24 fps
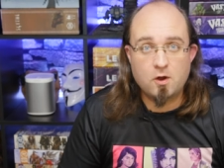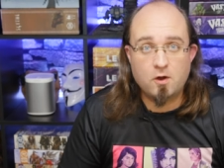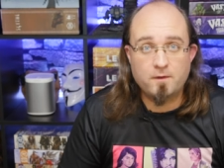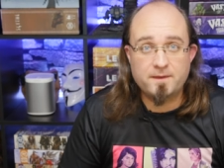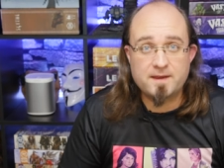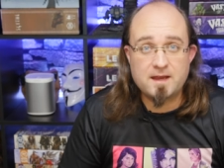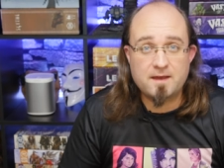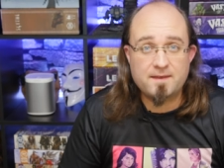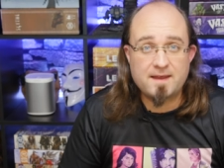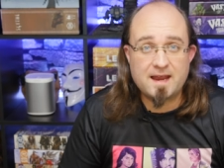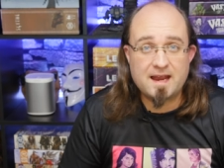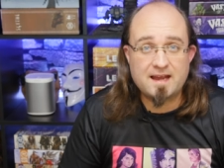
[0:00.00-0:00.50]
On
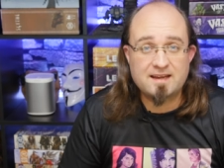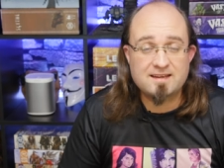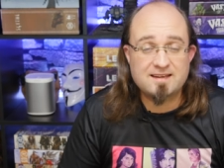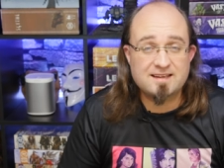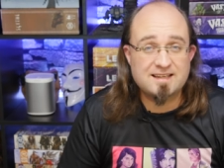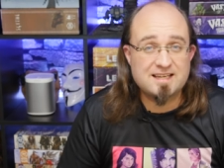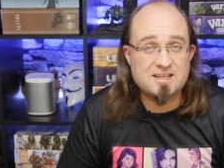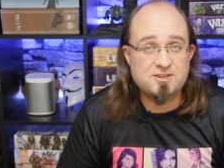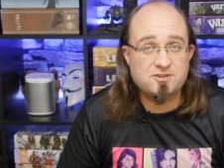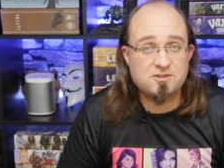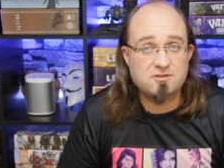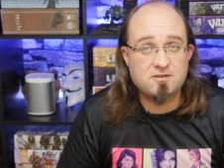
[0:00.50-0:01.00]
the other hand, at
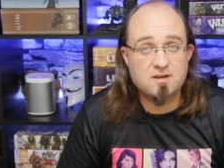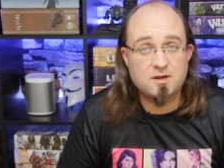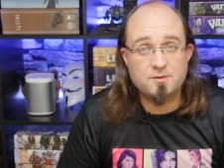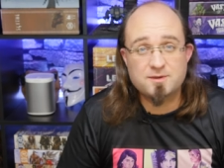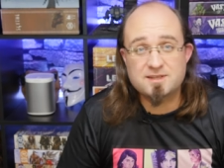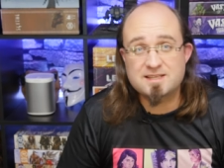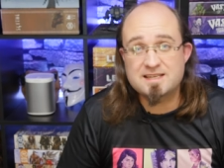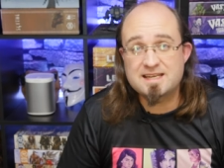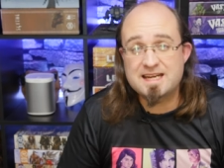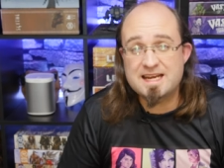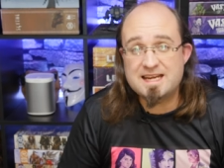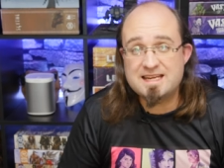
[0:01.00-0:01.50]
least you know
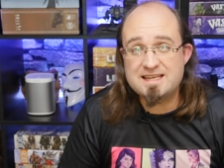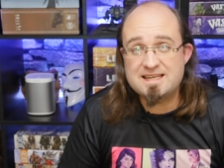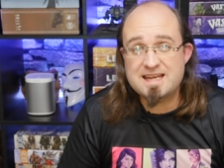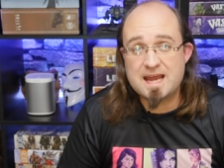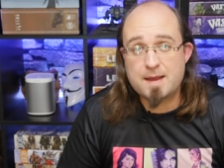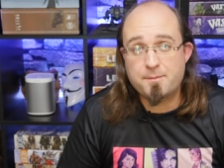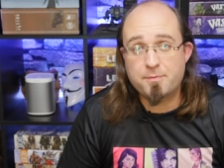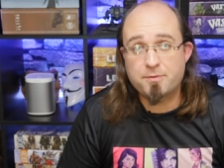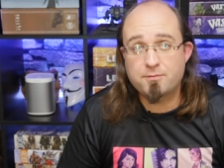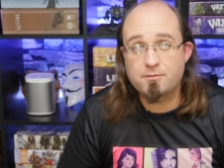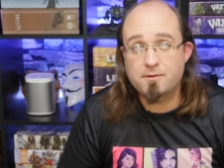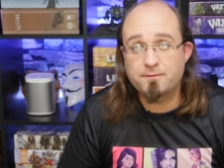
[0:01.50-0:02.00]
it's an
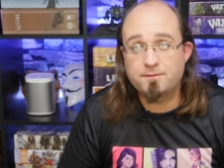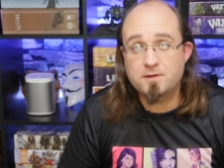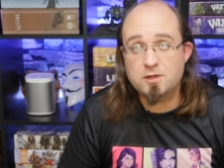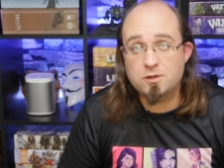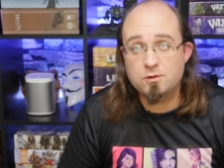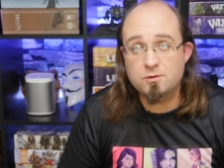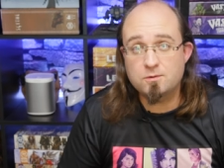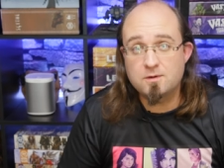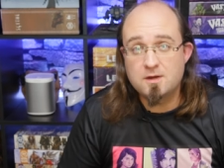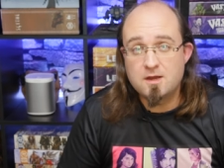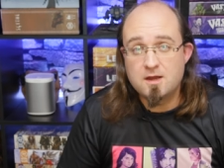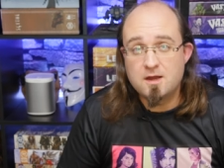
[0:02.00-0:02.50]
in-depth
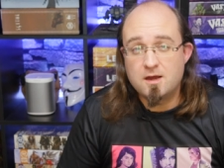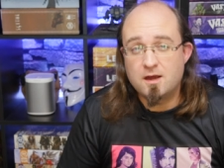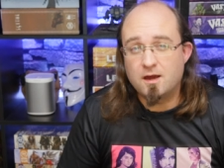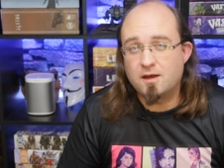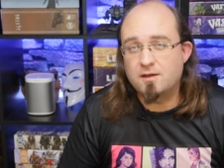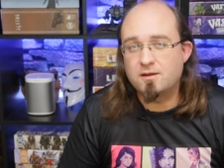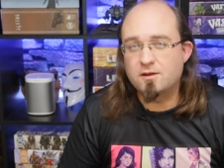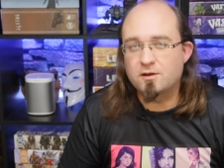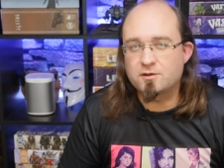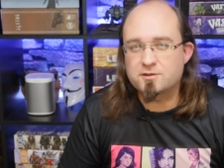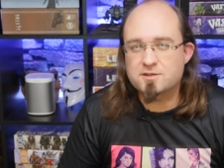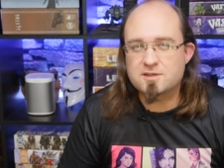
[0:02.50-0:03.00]
review
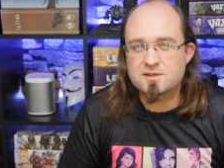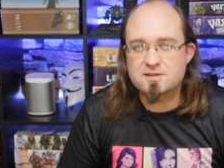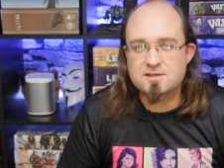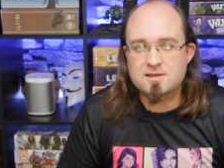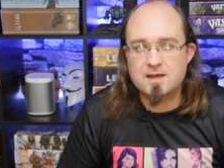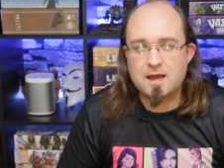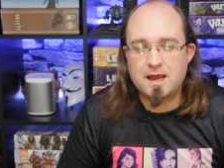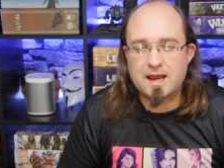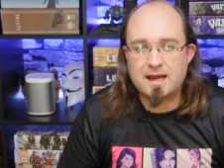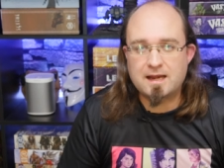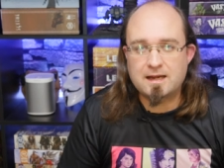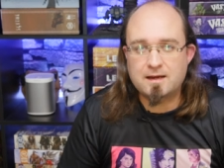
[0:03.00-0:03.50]
and not just
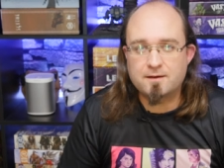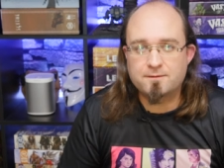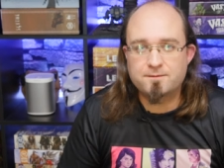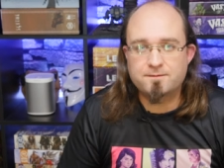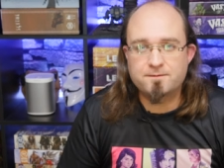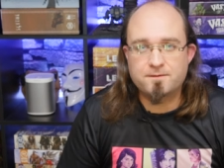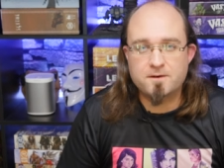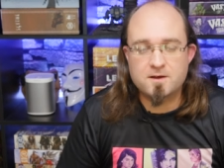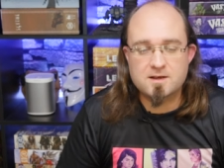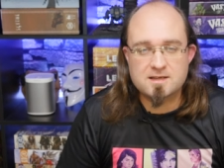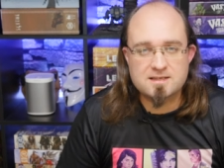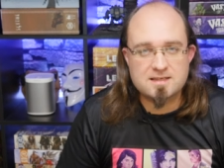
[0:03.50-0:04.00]
a
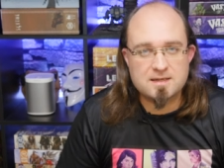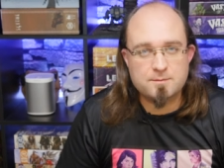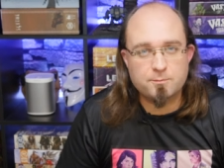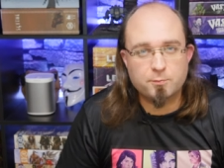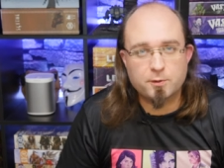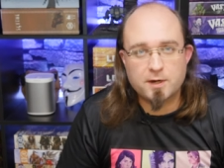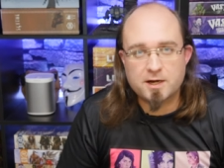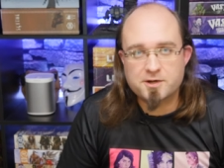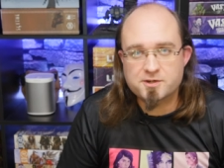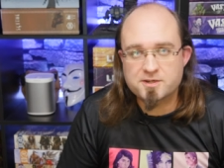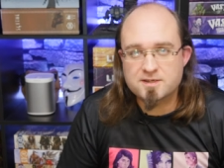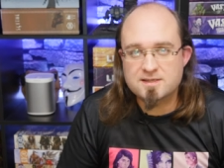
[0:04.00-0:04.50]
first
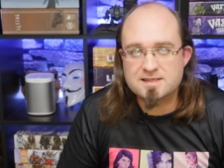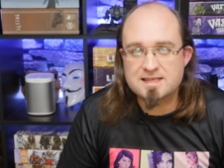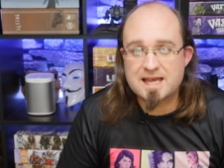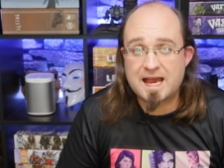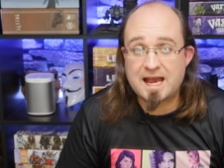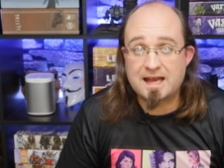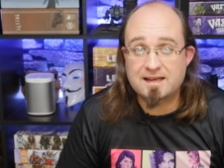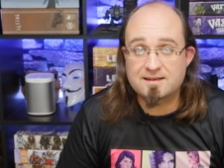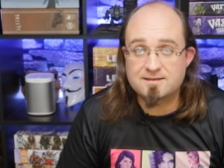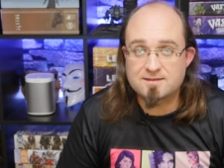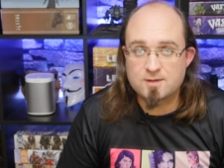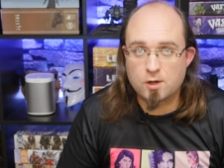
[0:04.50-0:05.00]
impressions
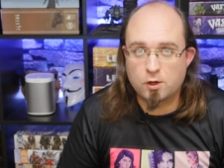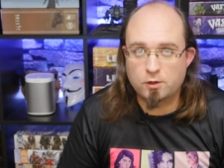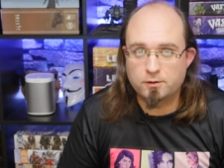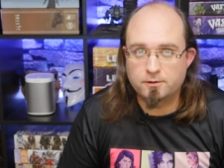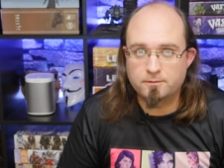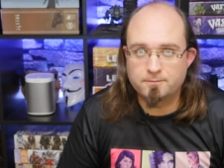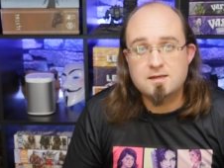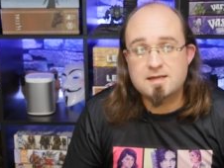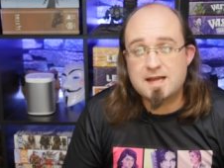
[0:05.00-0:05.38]
hands-on.